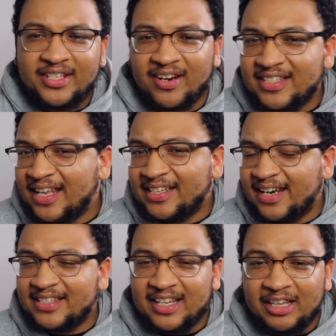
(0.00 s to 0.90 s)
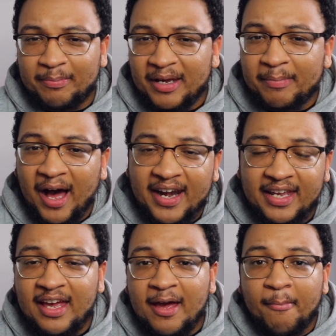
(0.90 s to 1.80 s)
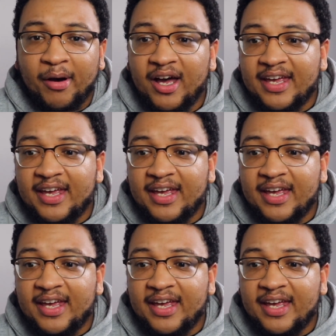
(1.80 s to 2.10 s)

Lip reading: so that's not necessarily big body, but